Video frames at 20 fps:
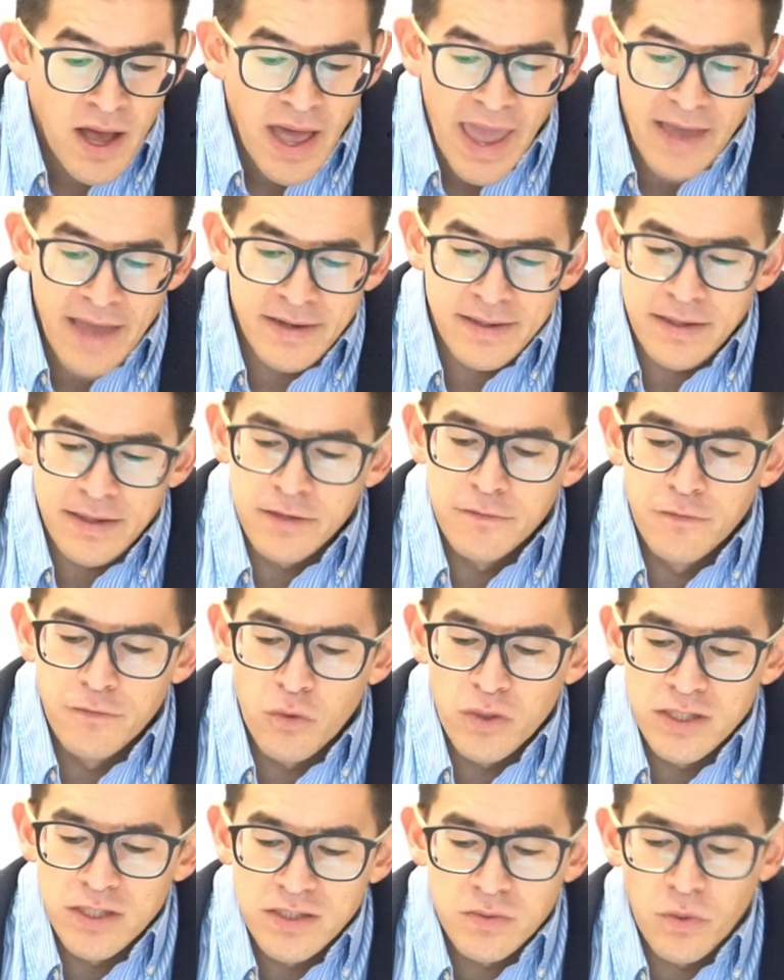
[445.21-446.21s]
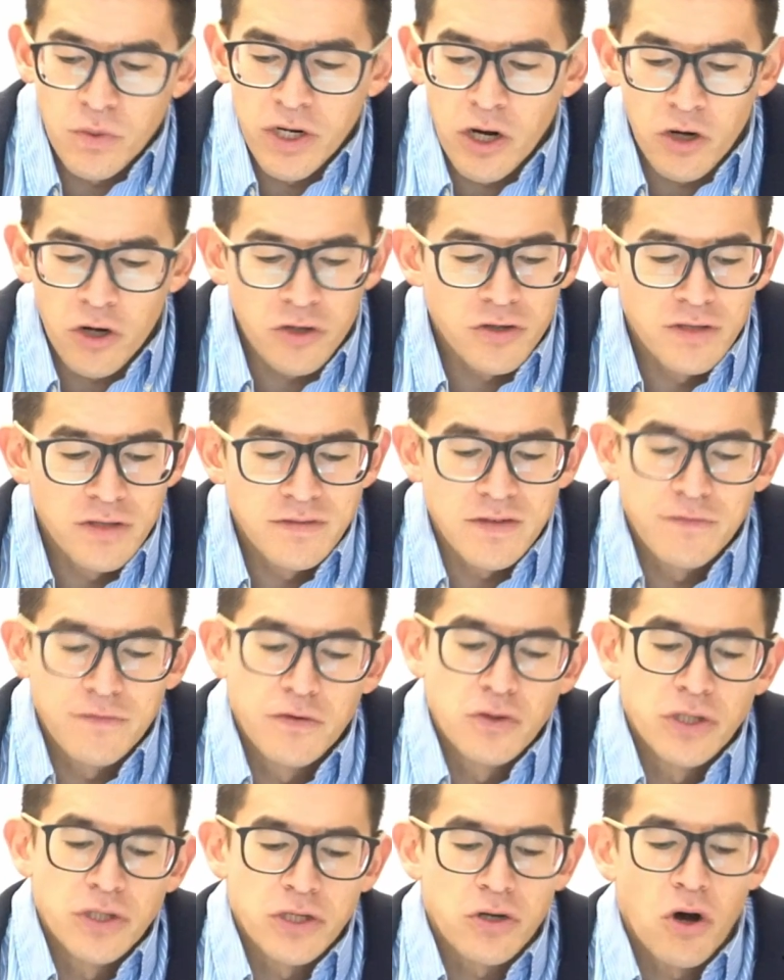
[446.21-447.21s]
and it avoids what Hargreaves and
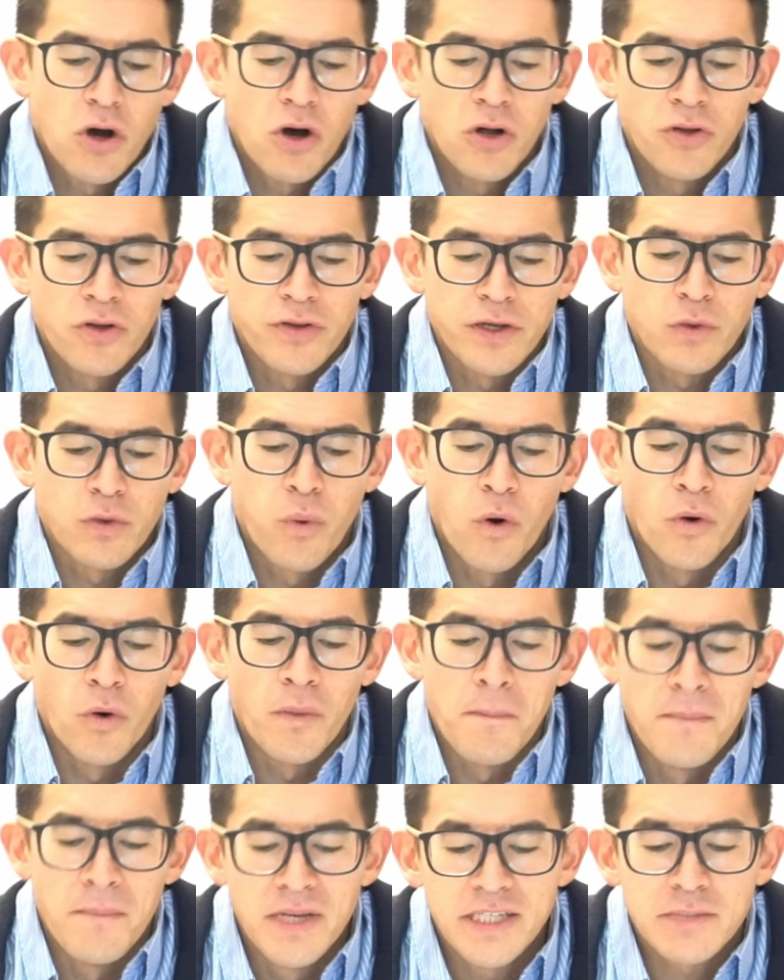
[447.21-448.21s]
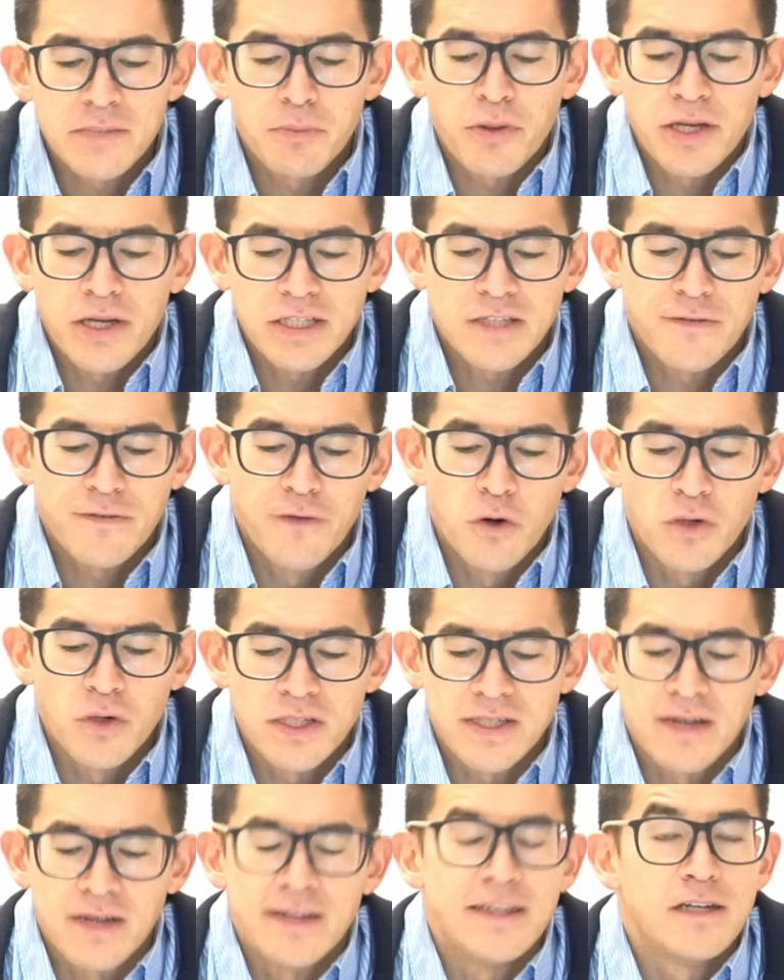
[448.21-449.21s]
Fullen call the, quote, misplaced
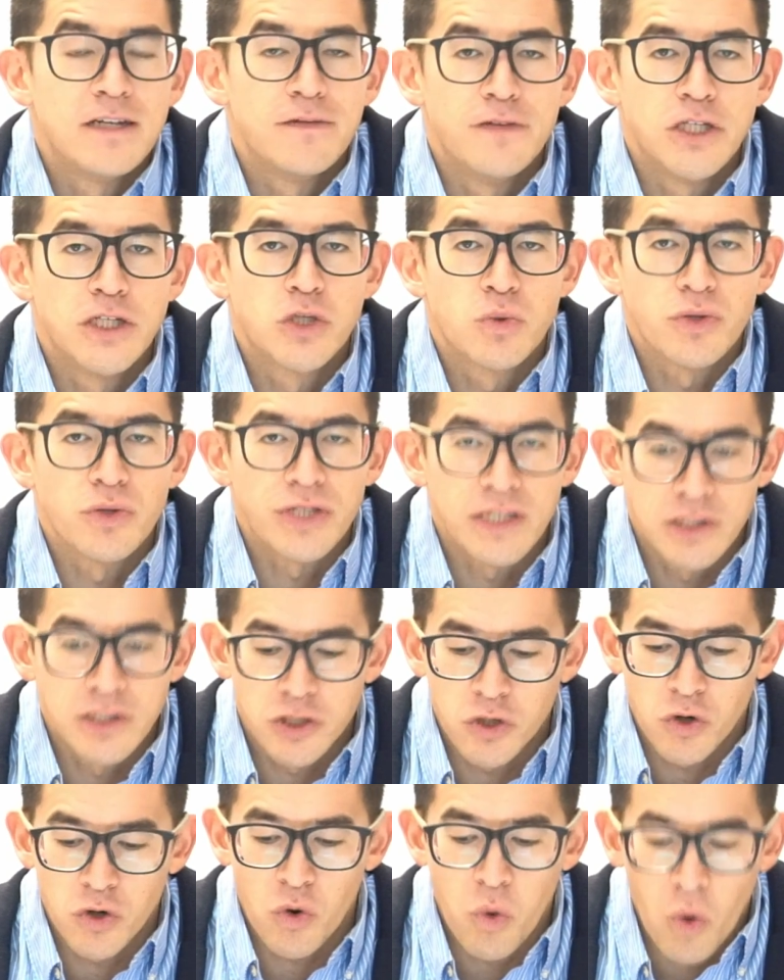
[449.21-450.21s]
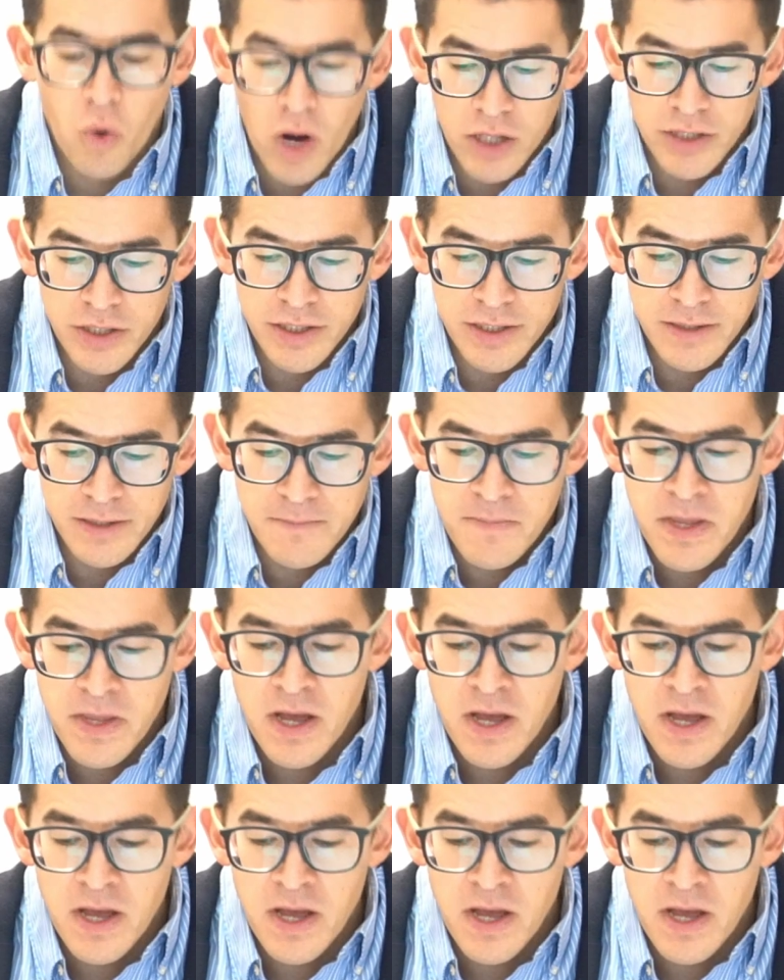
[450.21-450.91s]
focus on individual teacher quality.